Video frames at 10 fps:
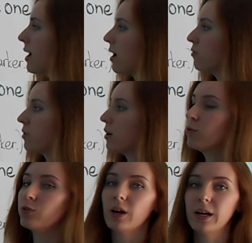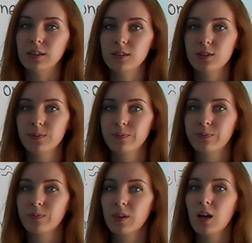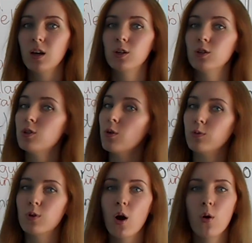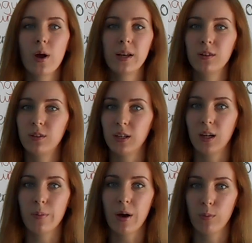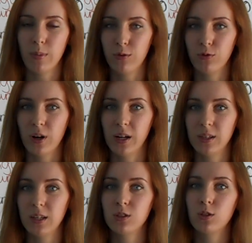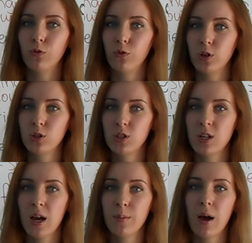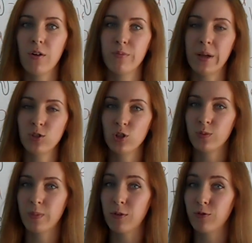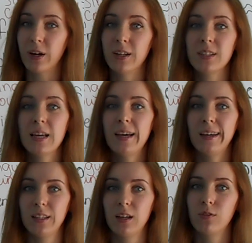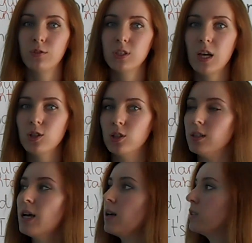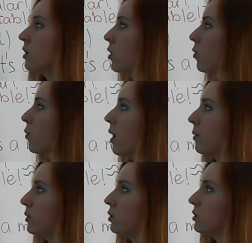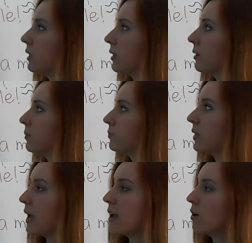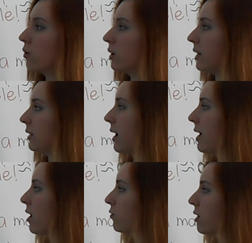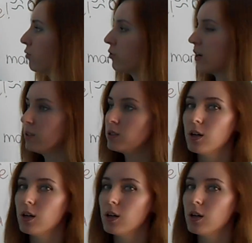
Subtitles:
have a friend. You don't know anything about my friend. It's the first time I've mentioned my friend in the conversation. So I'm using a or an. I have a friend,